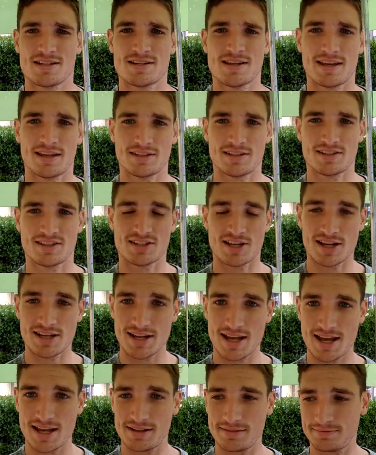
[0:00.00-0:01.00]
Take it to
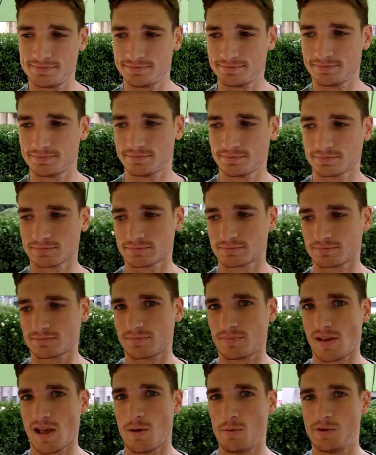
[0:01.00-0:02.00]
Sunday.
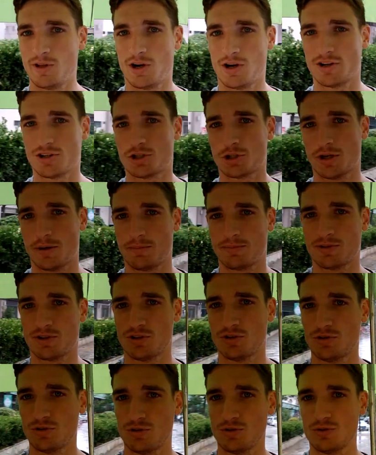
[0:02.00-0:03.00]
I went on a trip
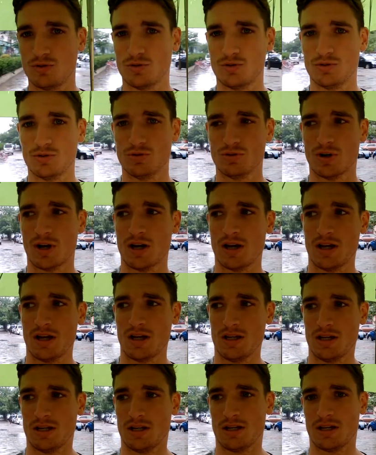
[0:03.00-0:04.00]
to
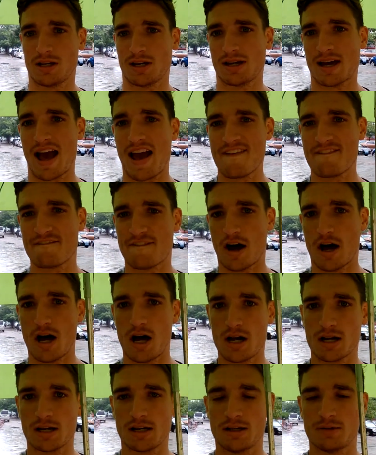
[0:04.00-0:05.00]

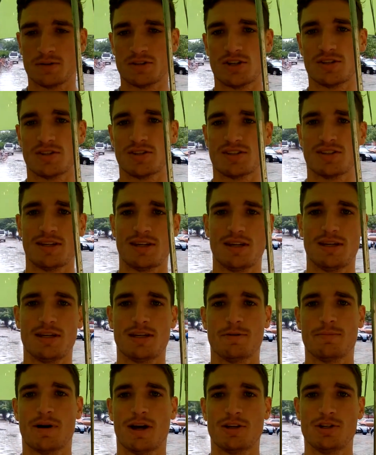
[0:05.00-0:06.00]
Kaifeng, which is a city
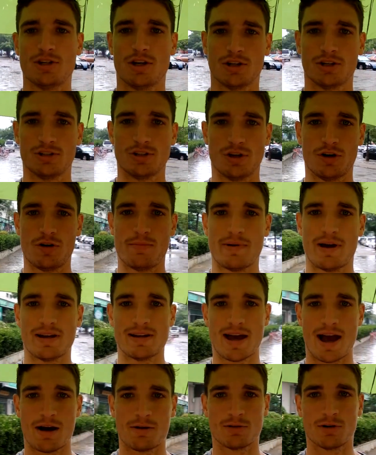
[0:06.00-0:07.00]
nearby Zhengzhou, about
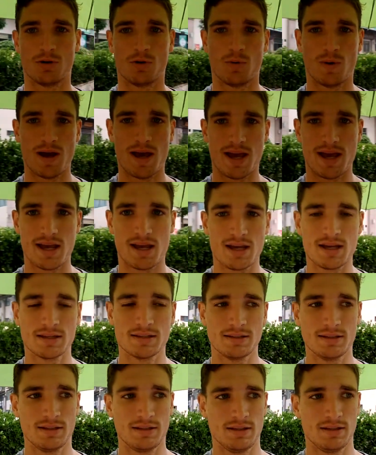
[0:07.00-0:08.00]
an hour away,
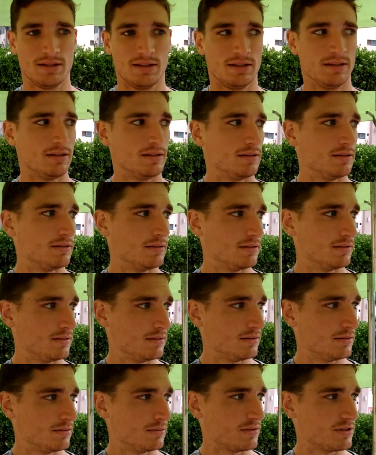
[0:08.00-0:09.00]

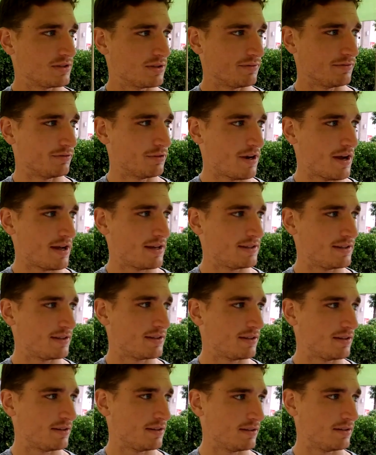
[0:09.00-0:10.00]
with some friends.